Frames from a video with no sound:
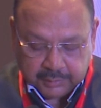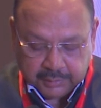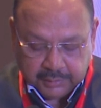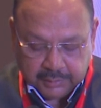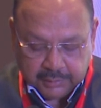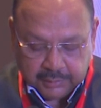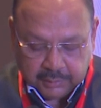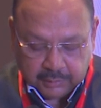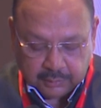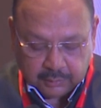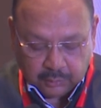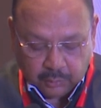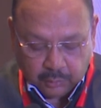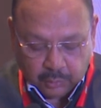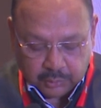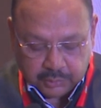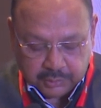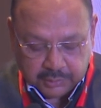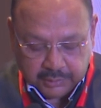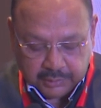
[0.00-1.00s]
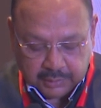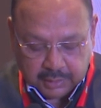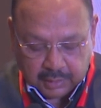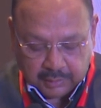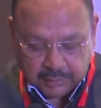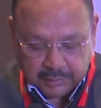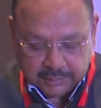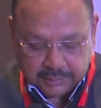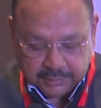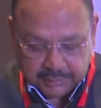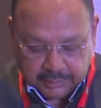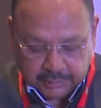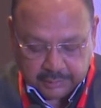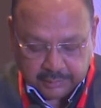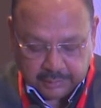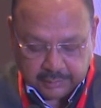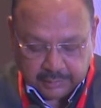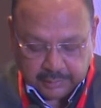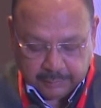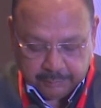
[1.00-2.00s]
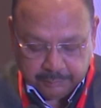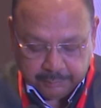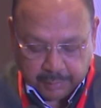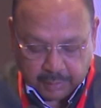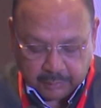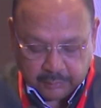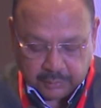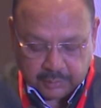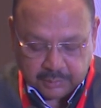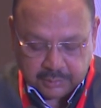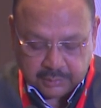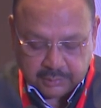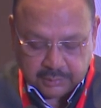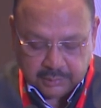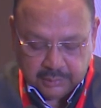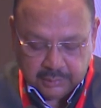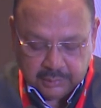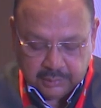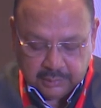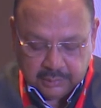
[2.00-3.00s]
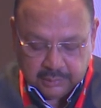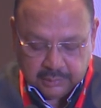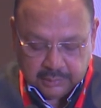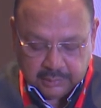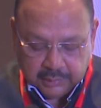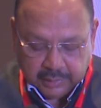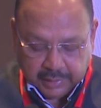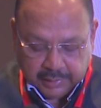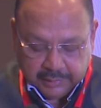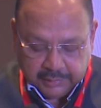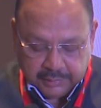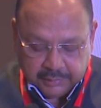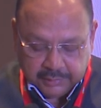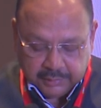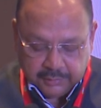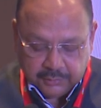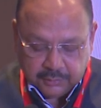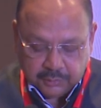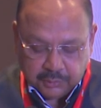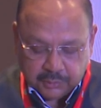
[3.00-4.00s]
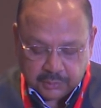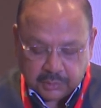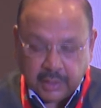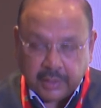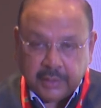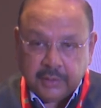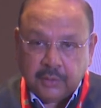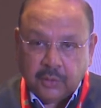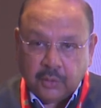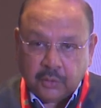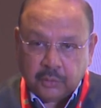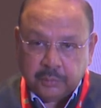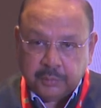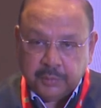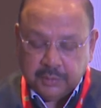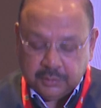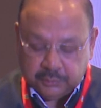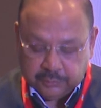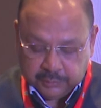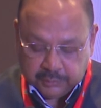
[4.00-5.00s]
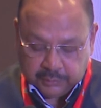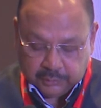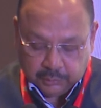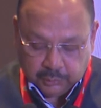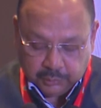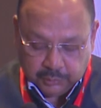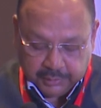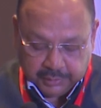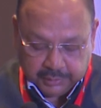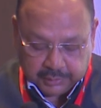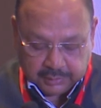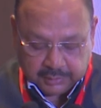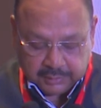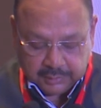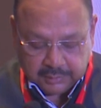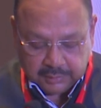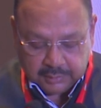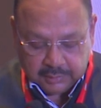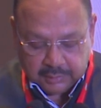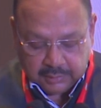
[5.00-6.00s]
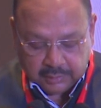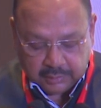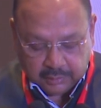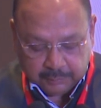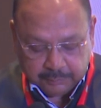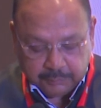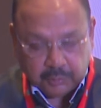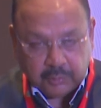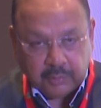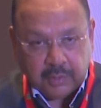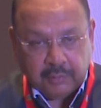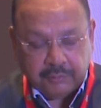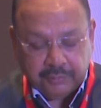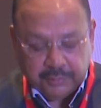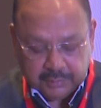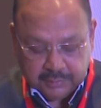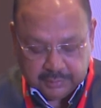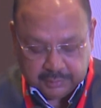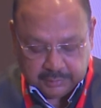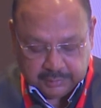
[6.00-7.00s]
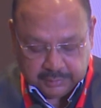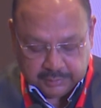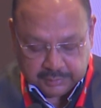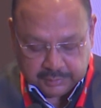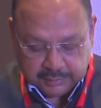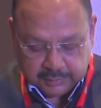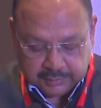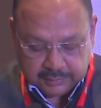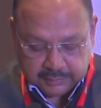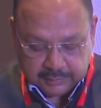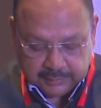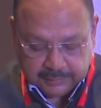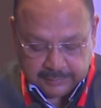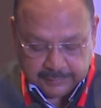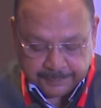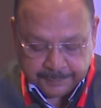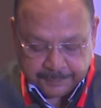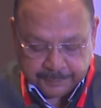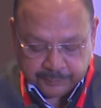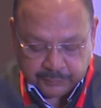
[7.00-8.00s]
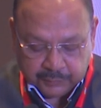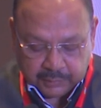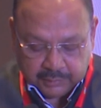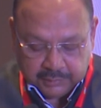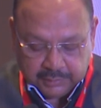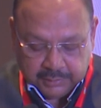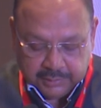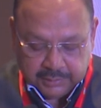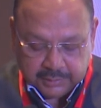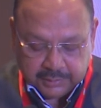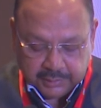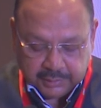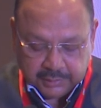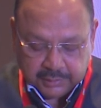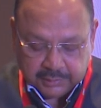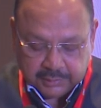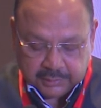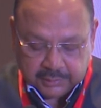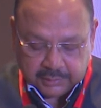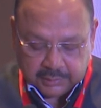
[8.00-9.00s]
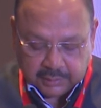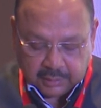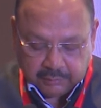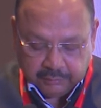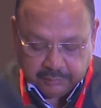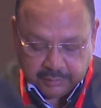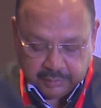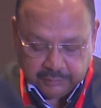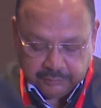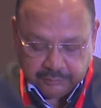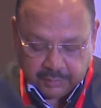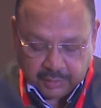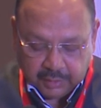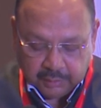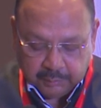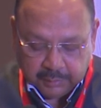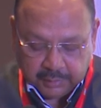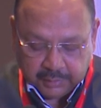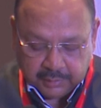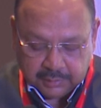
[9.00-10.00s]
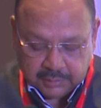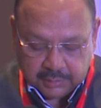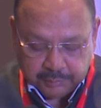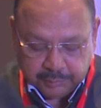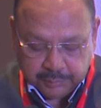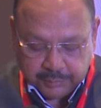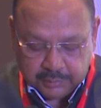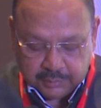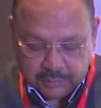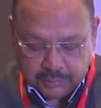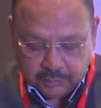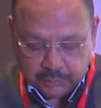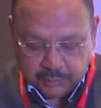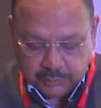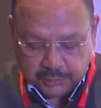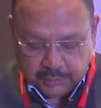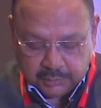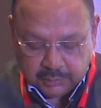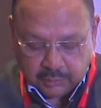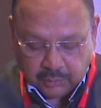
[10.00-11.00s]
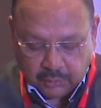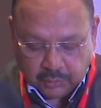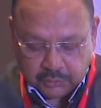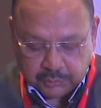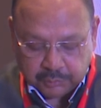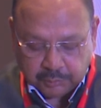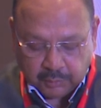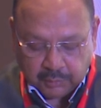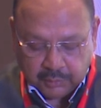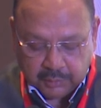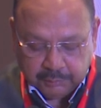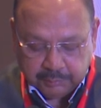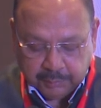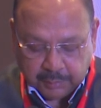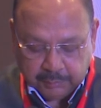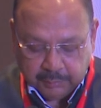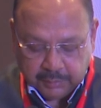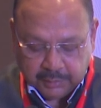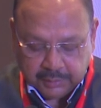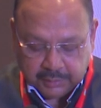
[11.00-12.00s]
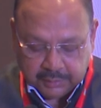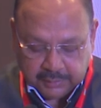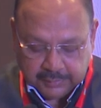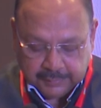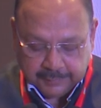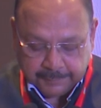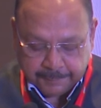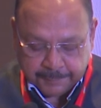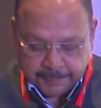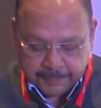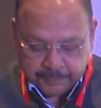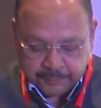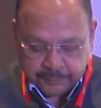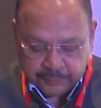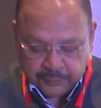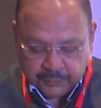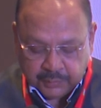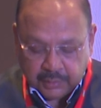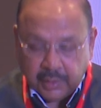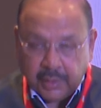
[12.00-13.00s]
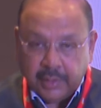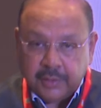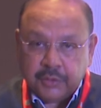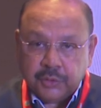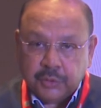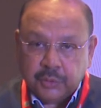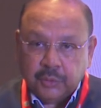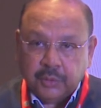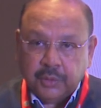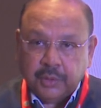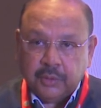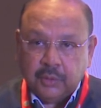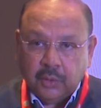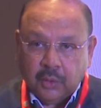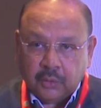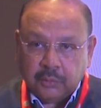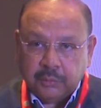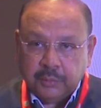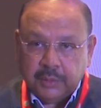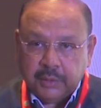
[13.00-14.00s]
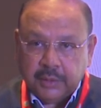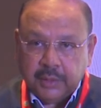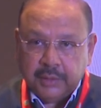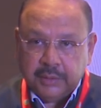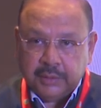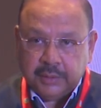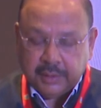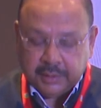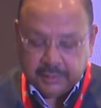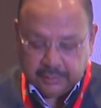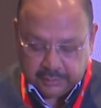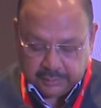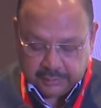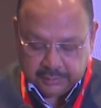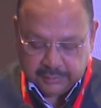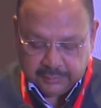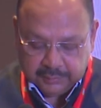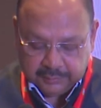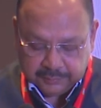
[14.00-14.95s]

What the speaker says: key, a closely guarded secret, empowers entities to sign documents with unique cryptographic signatures. These signatures are verified by recipients using the corresponding public key, ensuring document integrity.